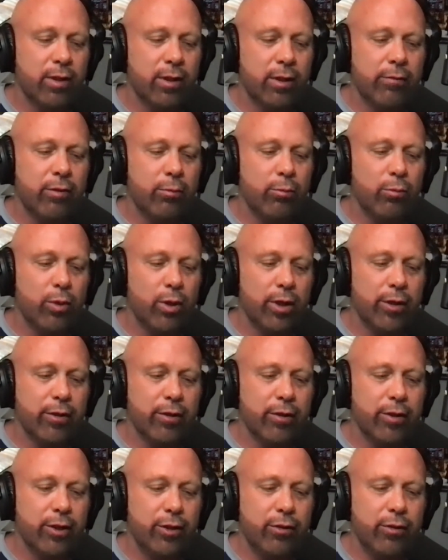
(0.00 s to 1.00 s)
Living
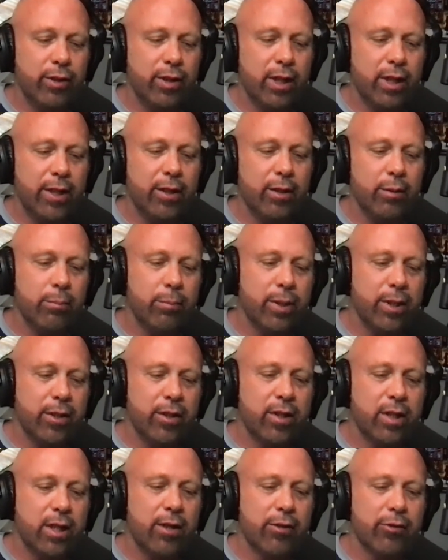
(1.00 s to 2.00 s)
Water United
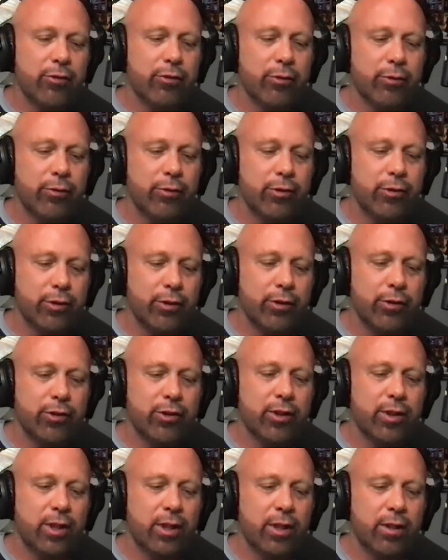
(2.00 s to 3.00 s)
Pentecostal Church
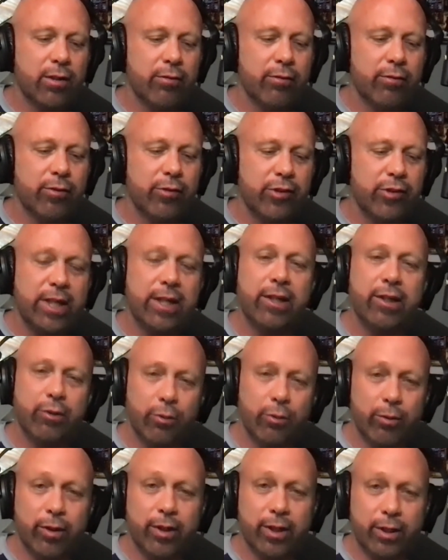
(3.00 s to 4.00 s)
of Sandy,
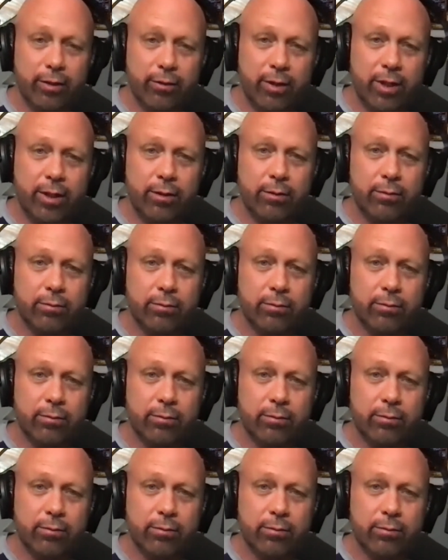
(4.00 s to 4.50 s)
Oregon, right?